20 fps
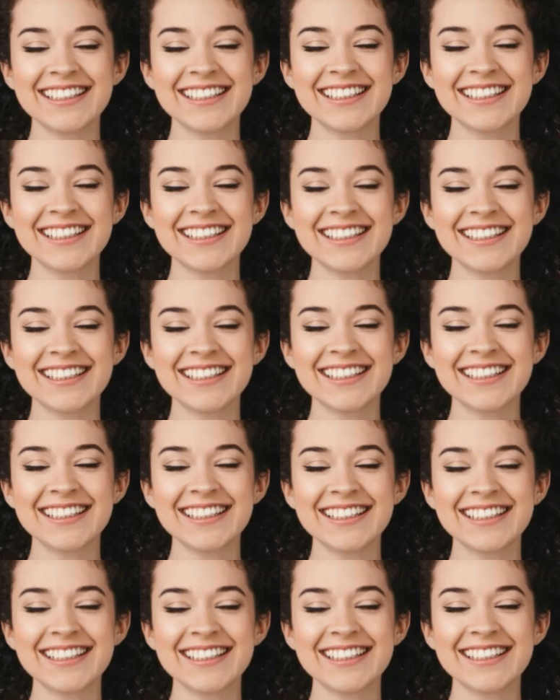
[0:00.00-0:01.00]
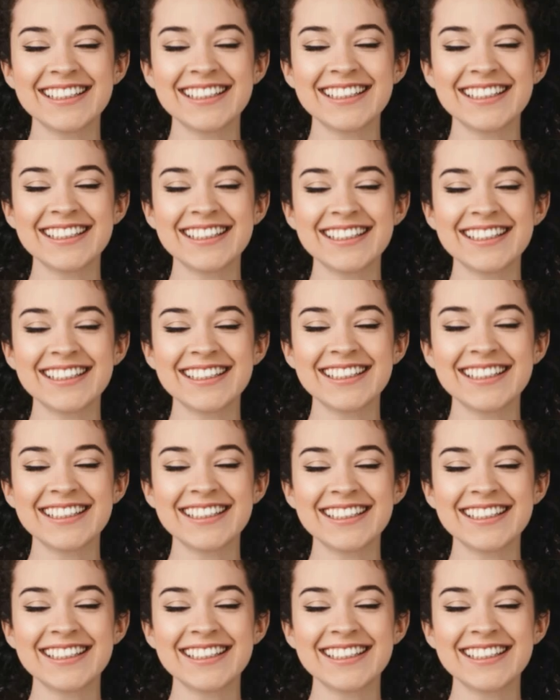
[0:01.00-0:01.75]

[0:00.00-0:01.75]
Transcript: Nothing is said.